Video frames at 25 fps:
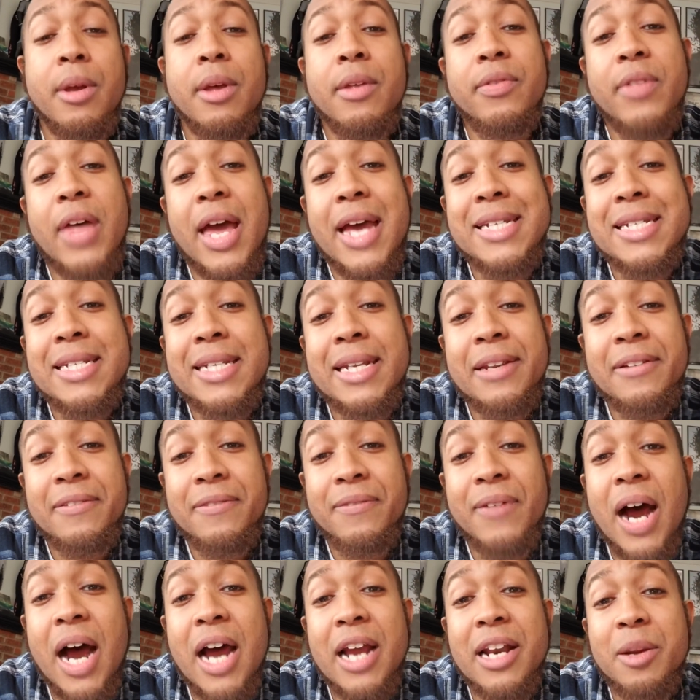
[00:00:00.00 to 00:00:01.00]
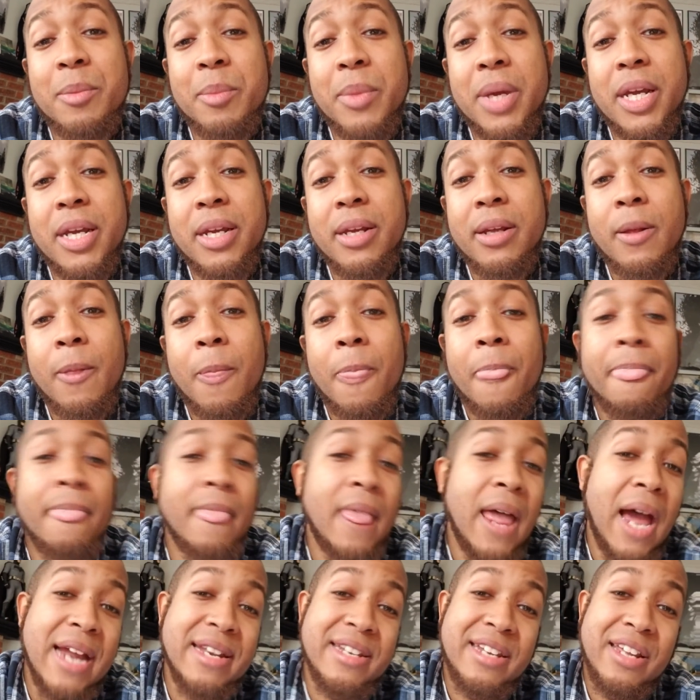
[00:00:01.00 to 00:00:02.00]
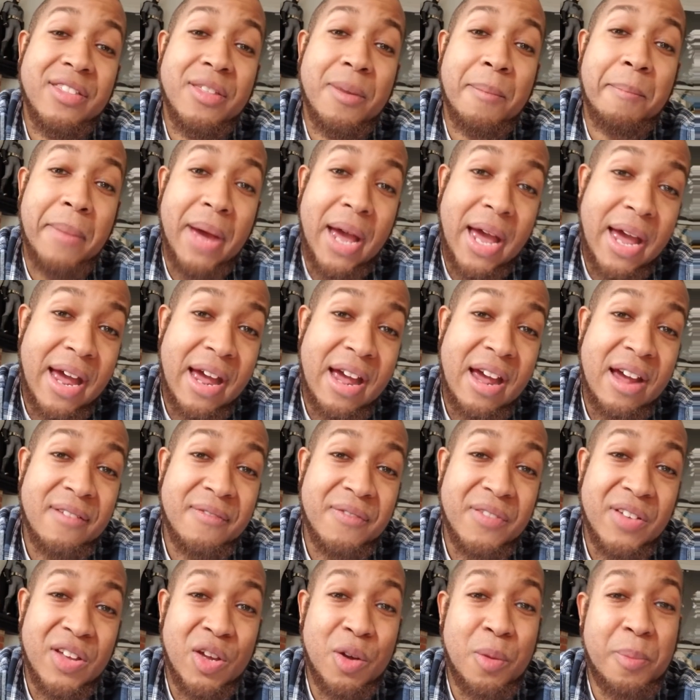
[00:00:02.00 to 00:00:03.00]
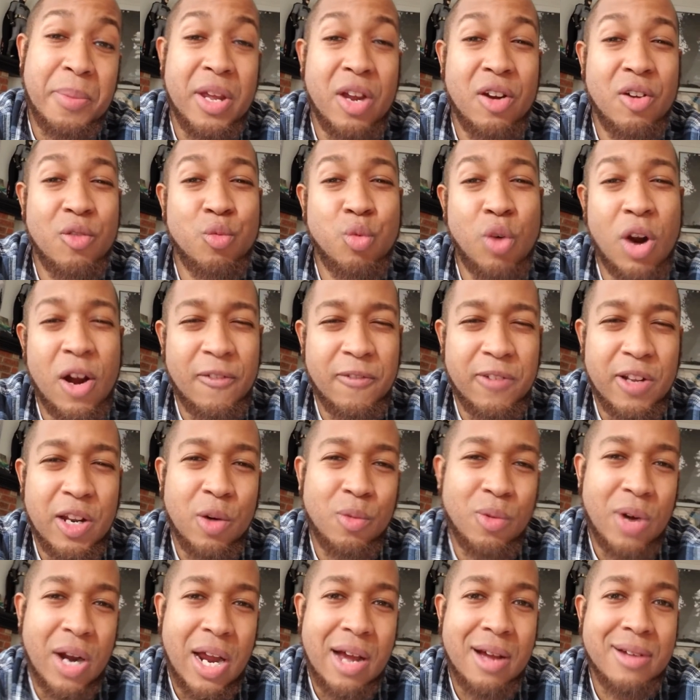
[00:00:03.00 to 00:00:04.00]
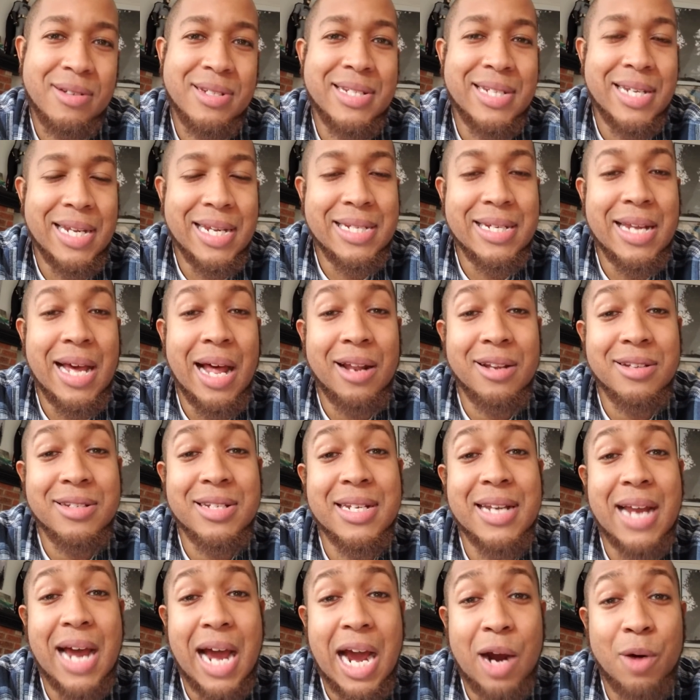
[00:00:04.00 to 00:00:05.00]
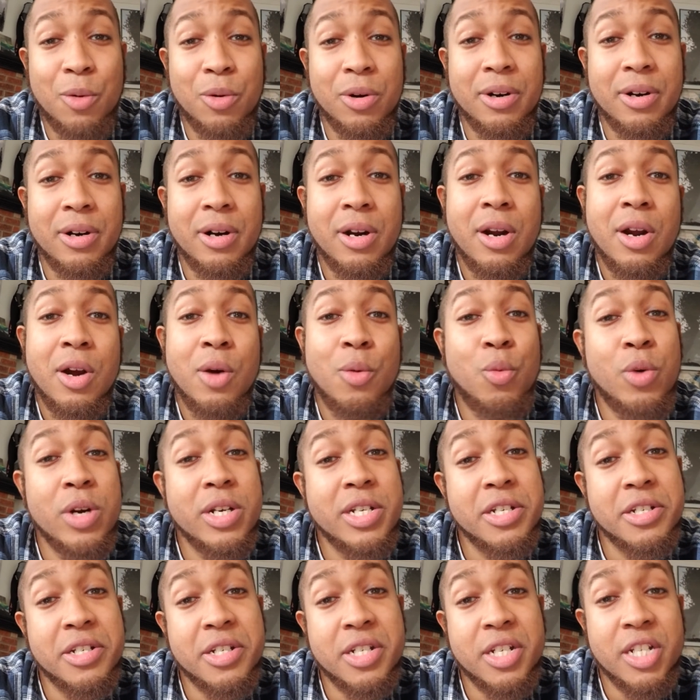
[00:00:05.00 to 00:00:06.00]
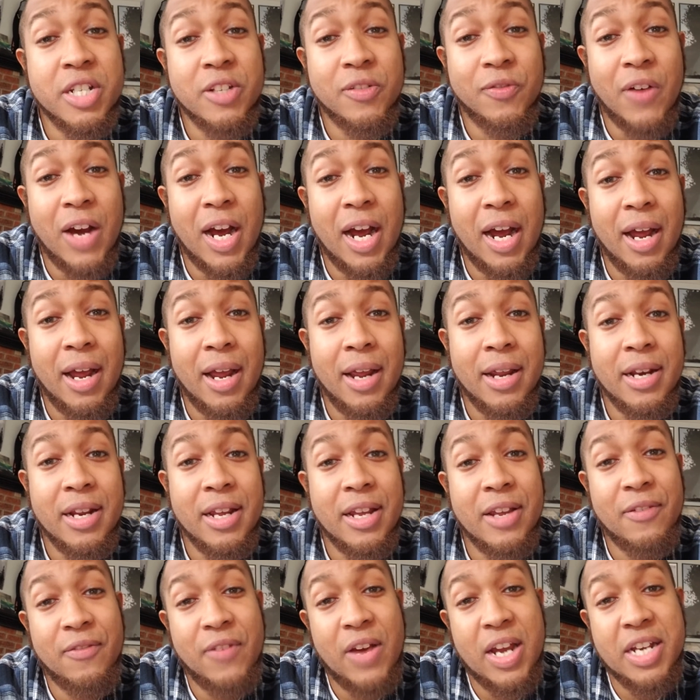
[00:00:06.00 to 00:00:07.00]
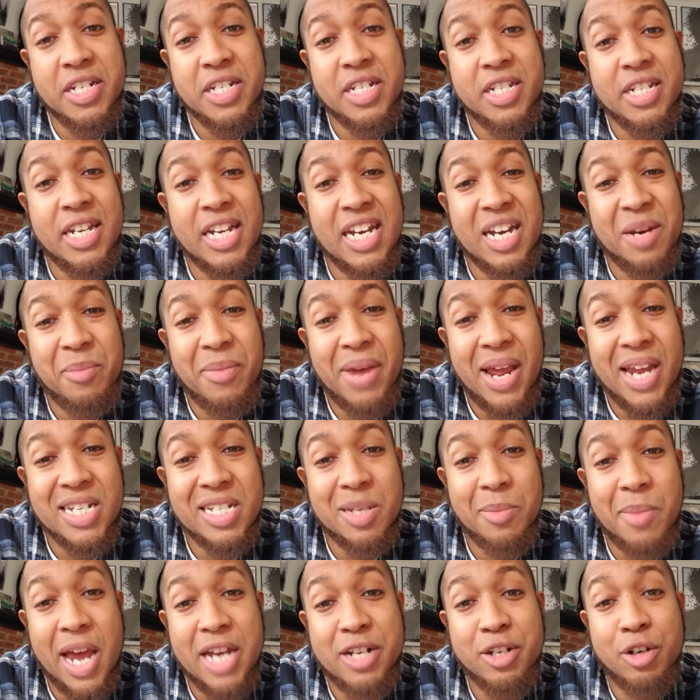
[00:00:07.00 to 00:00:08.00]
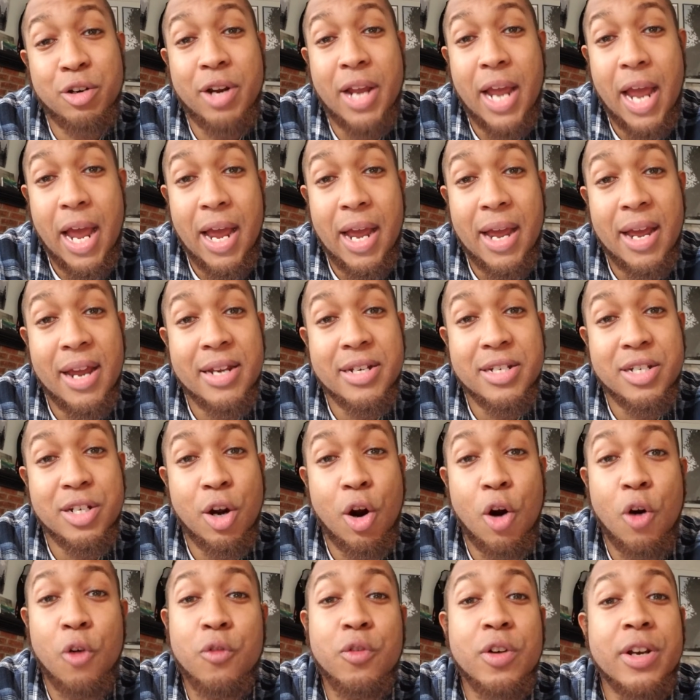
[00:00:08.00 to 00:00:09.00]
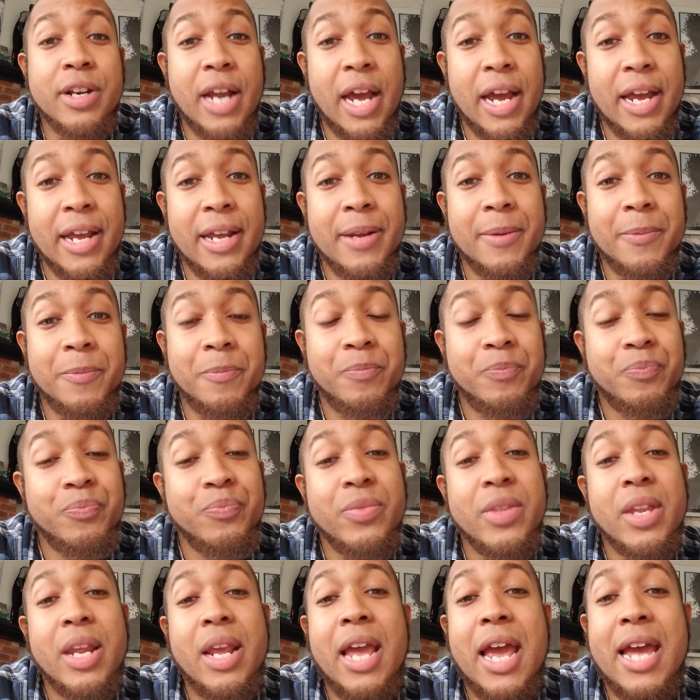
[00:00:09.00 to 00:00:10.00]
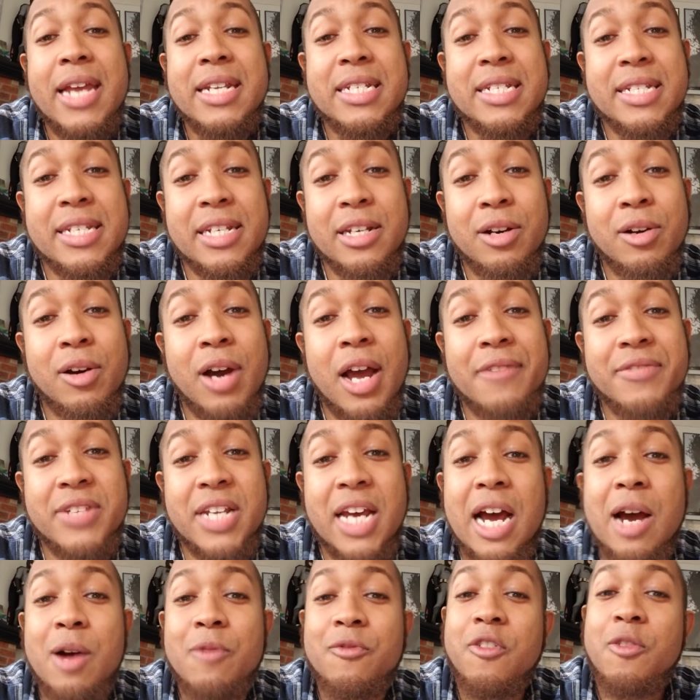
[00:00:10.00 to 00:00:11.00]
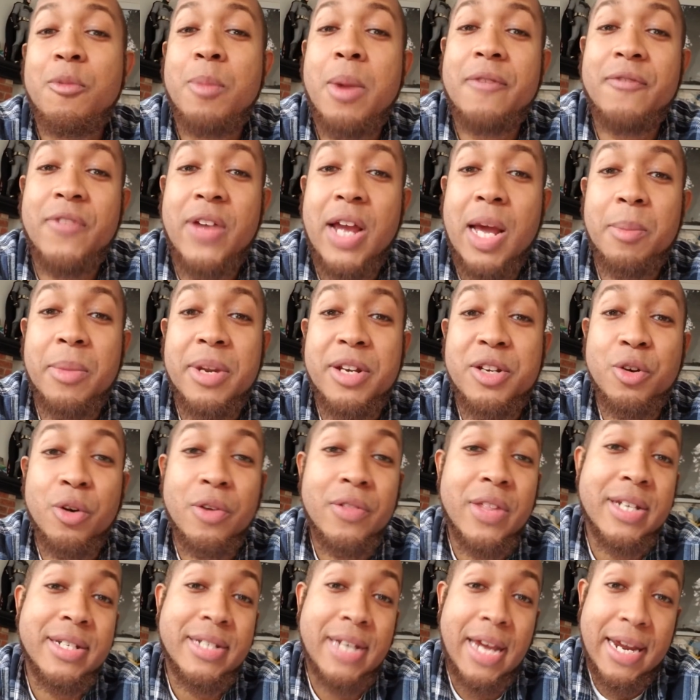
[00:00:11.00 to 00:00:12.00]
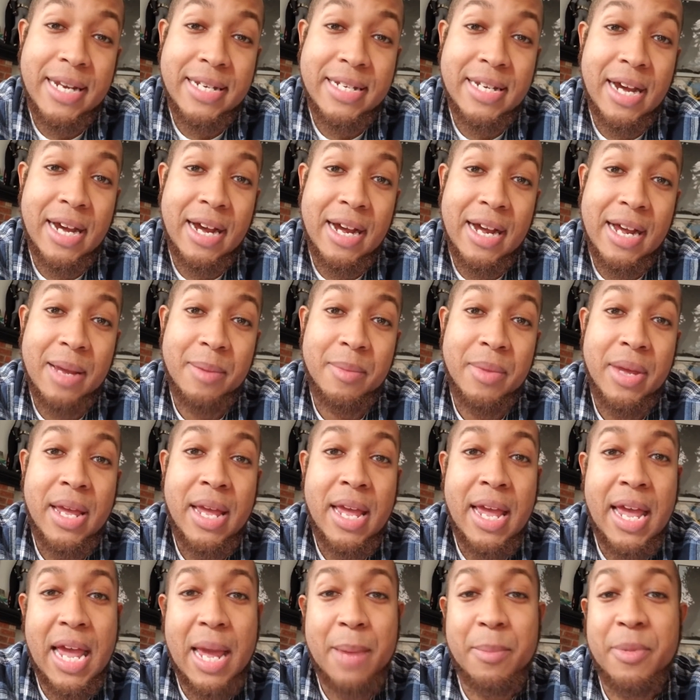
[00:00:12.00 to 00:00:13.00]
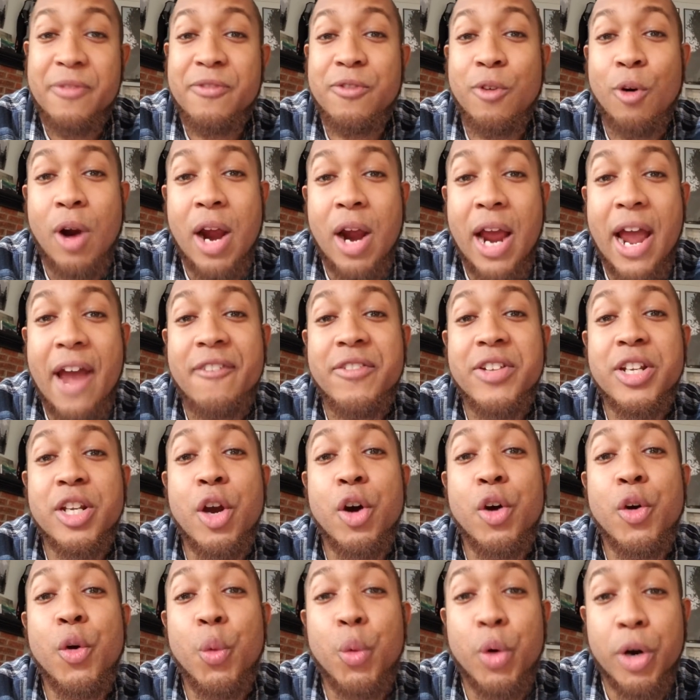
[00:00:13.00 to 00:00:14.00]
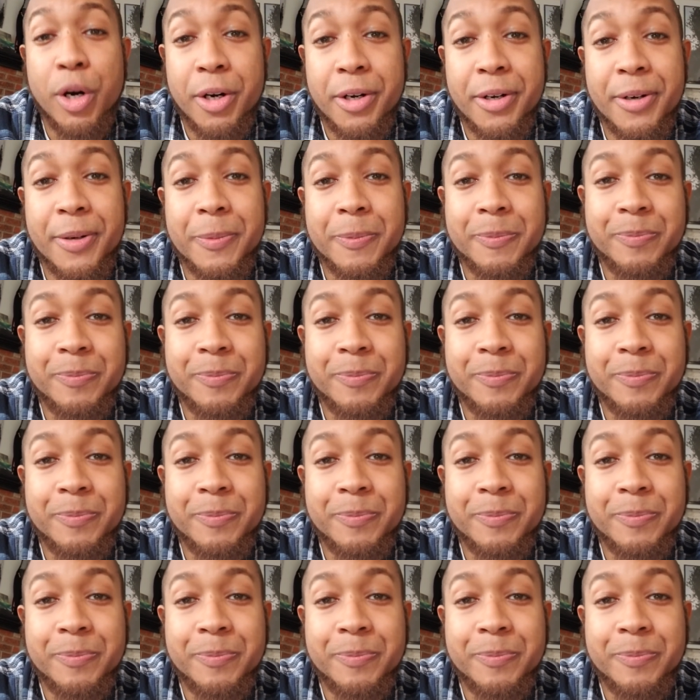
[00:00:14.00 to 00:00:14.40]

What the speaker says: That seemed fine to me. I did the math. It would be roughly around $10 an hour, which is just fine if I just need to make some extra cash overnight and still have time for my family during the daytime and before I have to go to work.